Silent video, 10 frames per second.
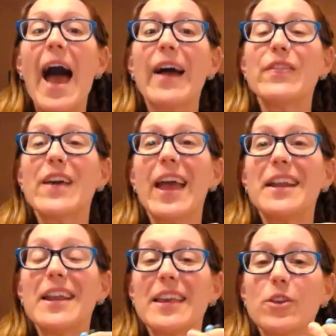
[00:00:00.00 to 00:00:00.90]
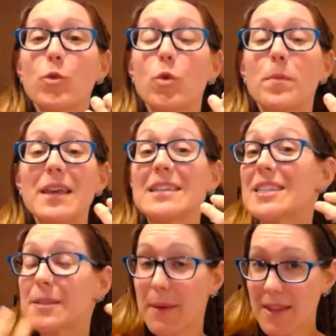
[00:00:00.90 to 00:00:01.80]
and then you will be
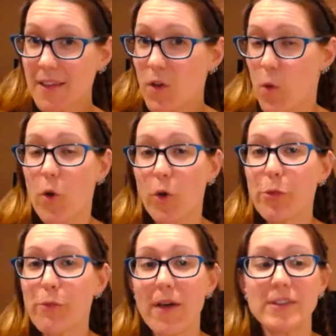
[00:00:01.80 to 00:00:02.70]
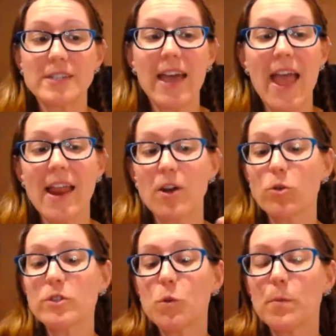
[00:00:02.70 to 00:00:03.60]
smelling the oil throughout the day, and it
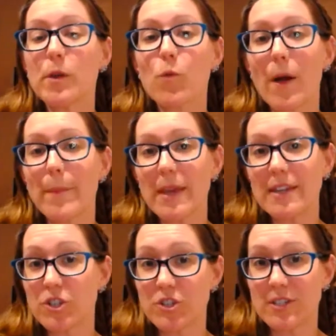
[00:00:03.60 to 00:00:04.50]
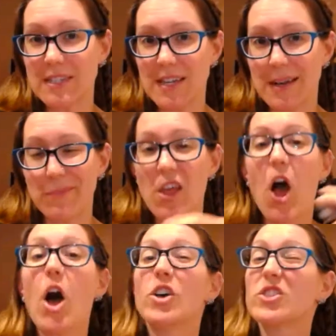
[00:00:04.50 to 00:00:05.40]
also will be rubbing into your skin.
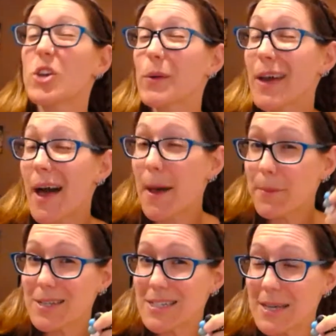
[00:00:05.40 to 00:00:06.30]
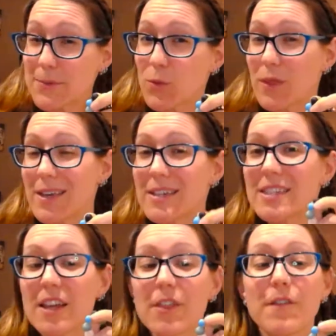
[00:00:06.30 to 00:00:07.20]
So a couple of tips with
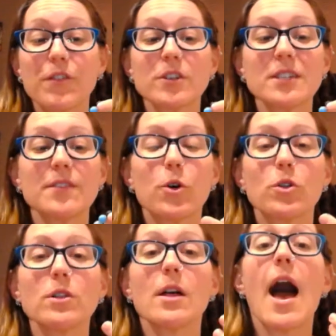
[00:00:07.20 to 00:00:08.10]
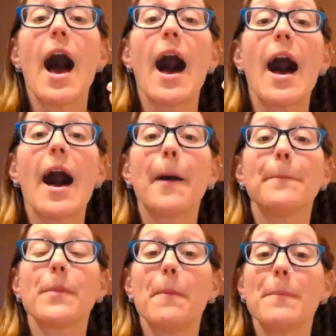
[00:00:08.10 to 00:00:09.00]
this. The first of all,
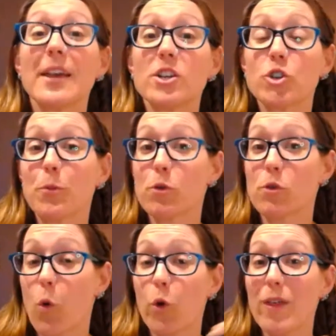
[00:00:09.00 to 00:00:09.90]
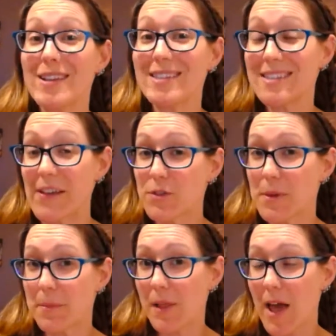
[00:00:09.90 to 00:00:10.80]
make sure you put an oil that is safe to
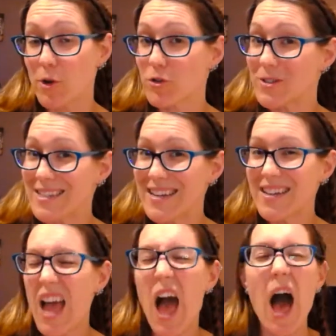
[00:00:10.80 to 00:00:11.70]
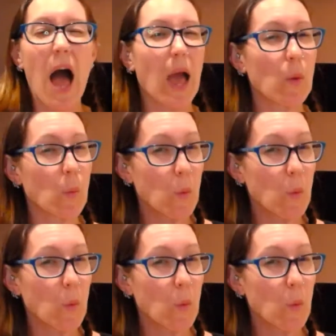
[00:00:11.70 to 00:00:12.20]
be applied on your skin. I